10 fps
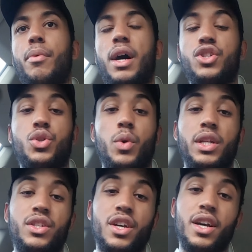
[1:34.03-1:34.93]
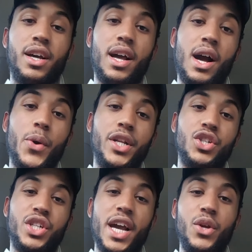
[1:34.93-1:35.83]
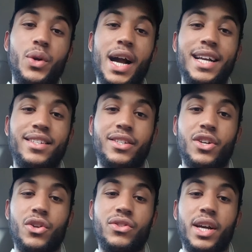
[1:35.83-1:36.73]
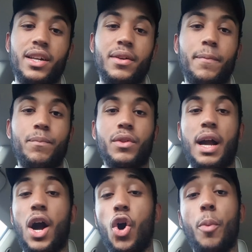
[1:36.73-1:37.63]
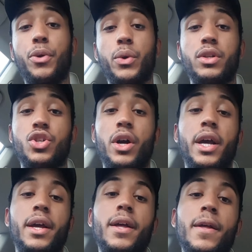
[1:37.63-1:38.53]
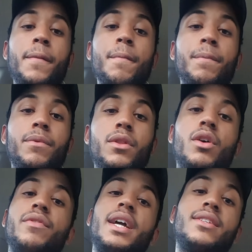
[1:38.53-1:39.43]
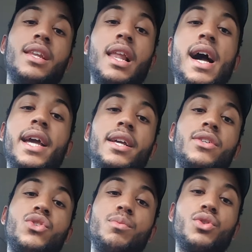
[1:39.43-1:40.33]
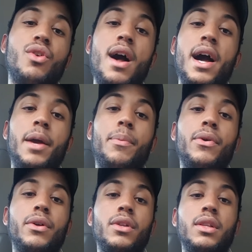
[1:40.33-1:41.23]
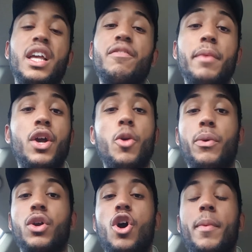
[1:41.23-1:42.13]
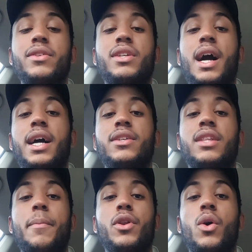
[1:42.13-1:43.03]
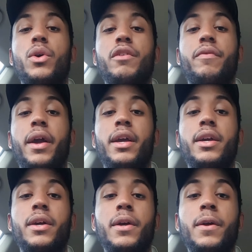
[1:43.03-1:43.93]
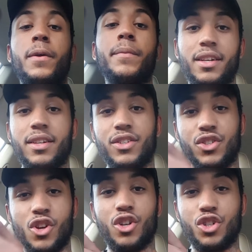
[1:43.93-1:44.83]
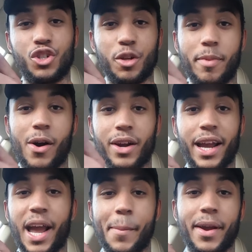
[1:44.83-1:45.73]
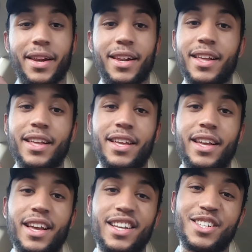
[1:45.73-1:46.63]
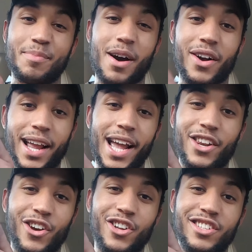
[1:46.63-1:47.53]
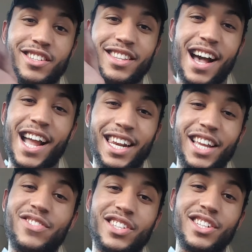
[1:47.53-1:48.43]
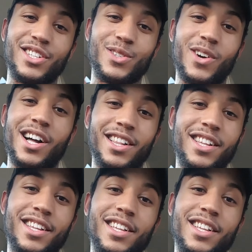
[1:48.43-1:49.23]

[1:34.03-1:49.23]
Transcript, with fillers: but I just wanted to I wanted to share you guys this content. I hope you enjoy it. Don't forget to like, subscribe, leave me a couple of comments, guys. Let me know what you think. It's not just about gaming; it's about getting those natty lifts in as well.